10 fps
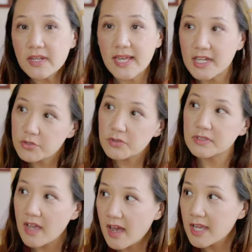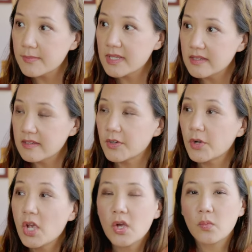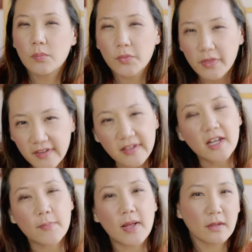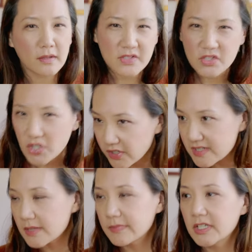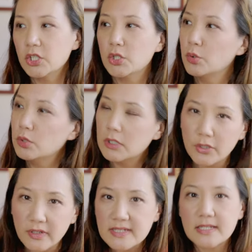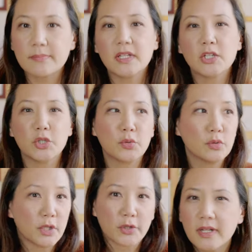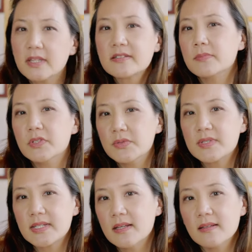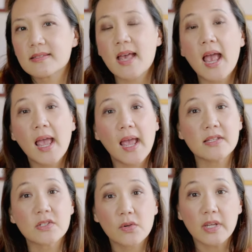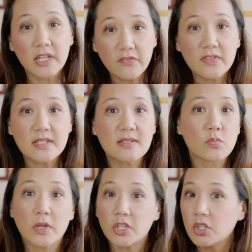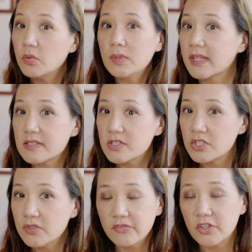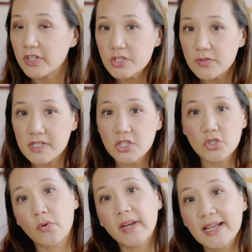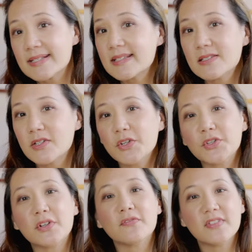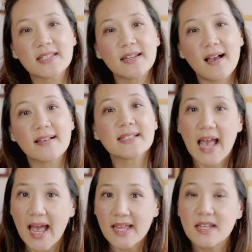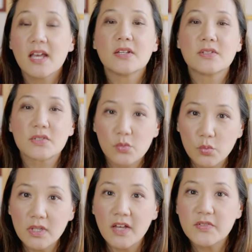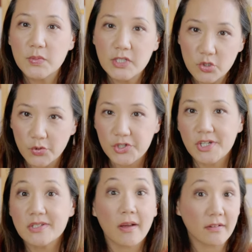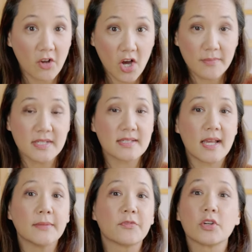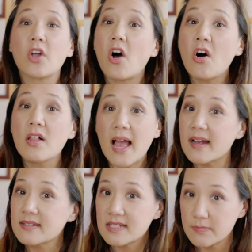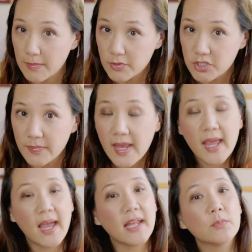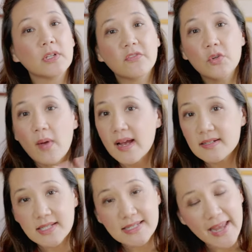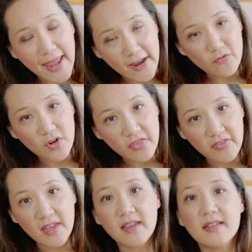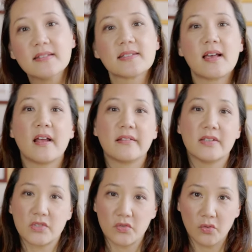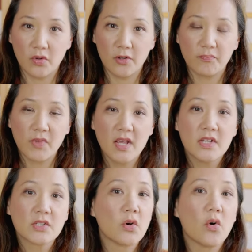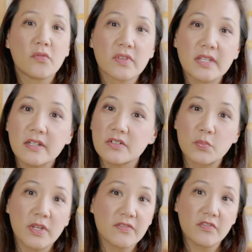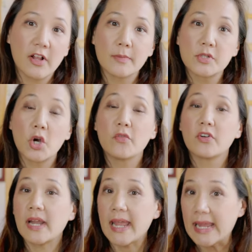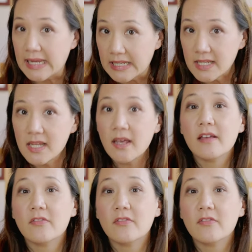natural time in the year when we're thinking about starting something new, learning something new, learning some new skills. And so if this is what you would like to do, if you're interested in joining us this year, you can visit us at schoolofsweetgeorgia.com to sign up for an all access membership and it will give you access to everything inside the school. So over the years, we've developed over 80